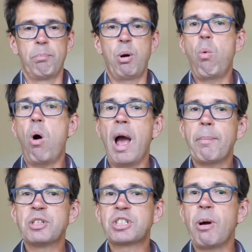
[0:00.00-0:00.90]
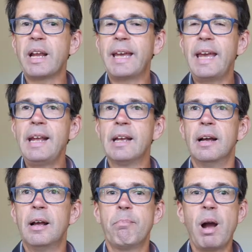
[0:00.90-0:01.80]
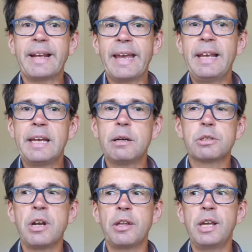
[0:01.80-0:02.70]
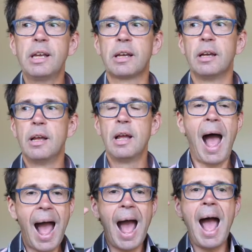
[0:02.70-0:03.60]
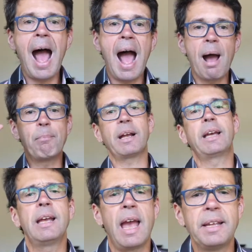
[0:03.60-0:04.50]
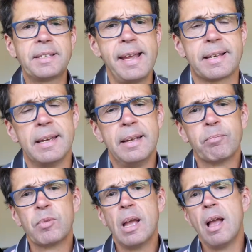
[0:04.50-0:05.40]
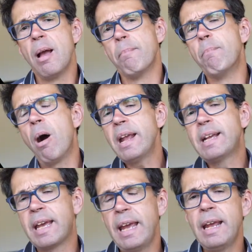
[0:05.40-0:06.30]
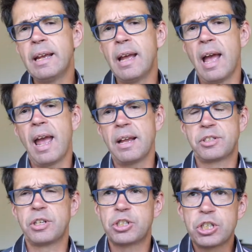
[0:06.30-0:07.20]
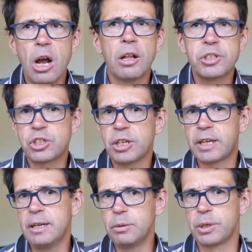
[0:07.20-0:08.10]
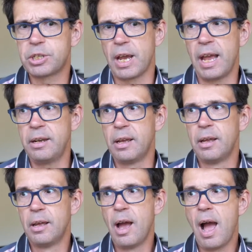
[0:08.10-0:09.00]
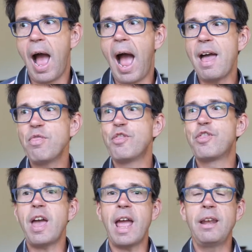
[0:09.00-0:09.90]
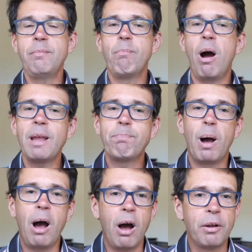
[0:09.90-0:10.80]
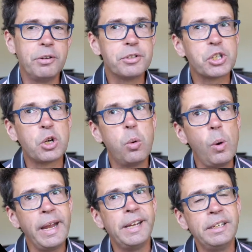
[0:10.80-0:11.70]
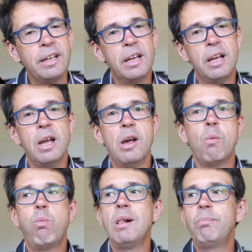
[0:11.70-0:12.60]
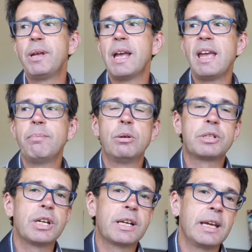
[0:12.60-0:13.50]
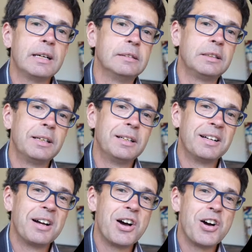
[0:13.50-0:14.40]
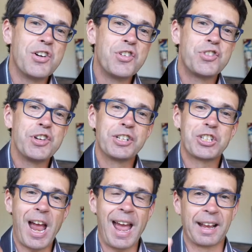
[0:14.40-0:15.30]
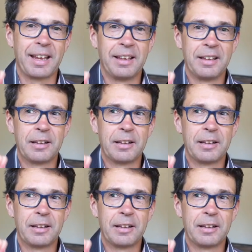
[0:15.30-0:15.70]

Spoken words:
But what happens to my king? My king kills nothing. Ah, my king hates it. My king has the chance to kill the 10, and then my partner's queen will be able to kill the jack.